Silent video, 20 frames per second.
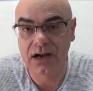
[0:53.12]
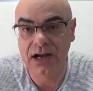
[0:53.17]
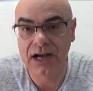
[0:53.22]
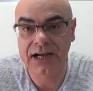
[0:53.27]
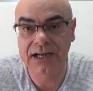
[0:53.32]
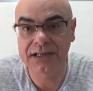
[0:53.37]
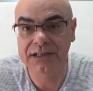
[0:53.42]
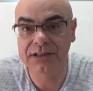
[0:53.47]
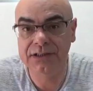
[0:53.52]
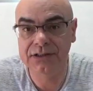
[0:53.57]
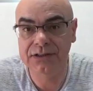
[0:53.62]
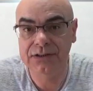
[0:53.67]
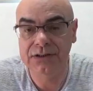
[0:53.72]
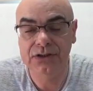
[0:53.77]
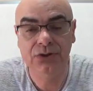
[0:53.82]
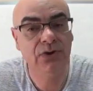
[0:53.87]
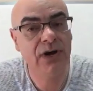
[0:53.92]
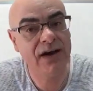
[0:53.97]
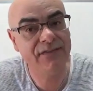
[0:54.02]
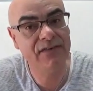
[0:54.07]
and
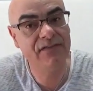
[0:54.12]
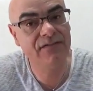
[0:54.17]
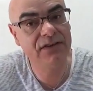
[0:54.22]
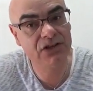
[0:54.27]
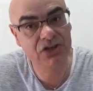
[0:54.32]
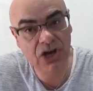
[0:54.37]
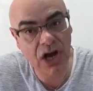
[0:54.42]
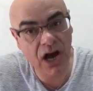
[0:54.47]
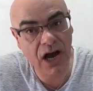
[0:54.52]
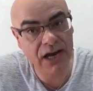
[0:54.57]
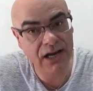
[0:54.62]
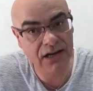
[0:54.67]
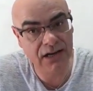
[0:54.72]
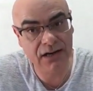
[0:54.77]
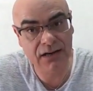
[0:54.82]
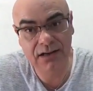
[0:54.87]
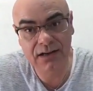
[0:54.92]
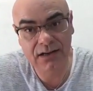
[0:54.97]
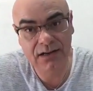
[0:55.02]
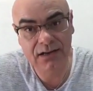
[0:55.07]
you have a vagina
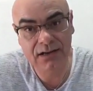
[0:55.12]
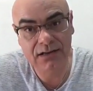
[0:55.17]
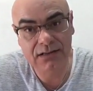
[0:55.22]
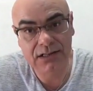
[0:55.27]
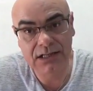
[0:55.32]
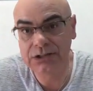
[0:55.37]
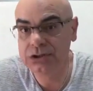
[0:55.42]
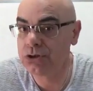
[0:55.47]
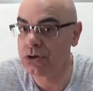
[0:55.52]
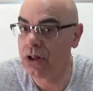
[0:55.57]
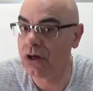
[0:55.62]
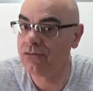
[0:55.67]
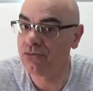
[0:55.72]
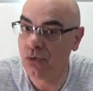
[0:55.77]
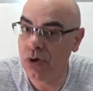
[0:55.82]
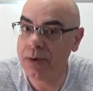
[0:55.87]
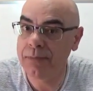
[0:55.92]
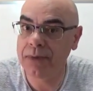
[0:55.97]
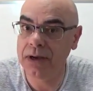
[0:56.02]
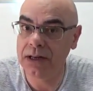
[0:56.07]
and you love
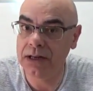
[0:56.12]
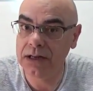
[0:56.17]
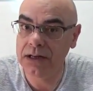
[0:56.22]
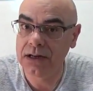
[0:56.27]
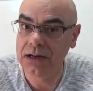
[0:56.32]
women.